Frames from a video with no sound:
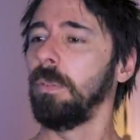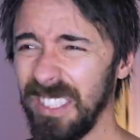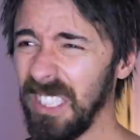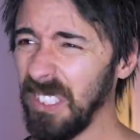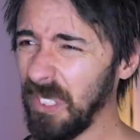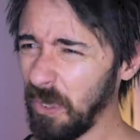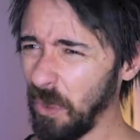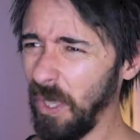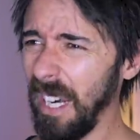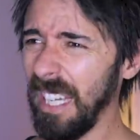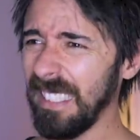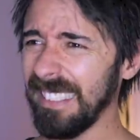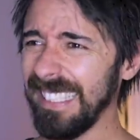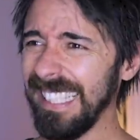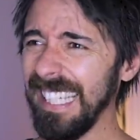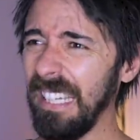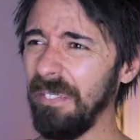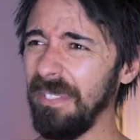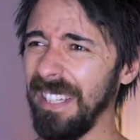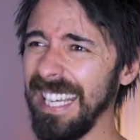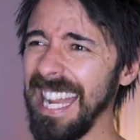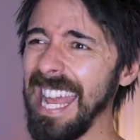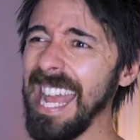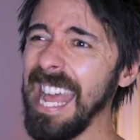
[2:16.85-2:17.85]
Does grass
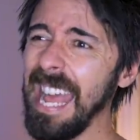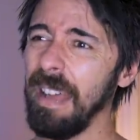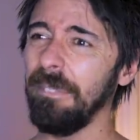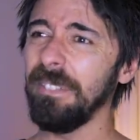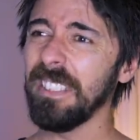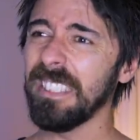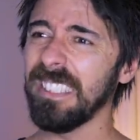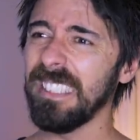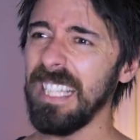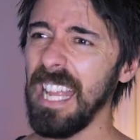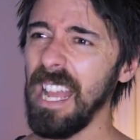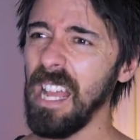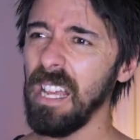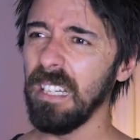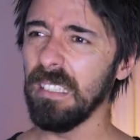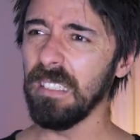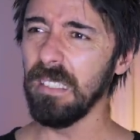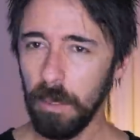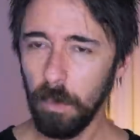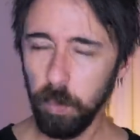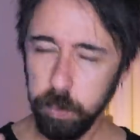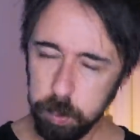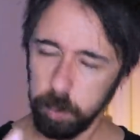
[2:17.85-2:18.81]
even have a sound?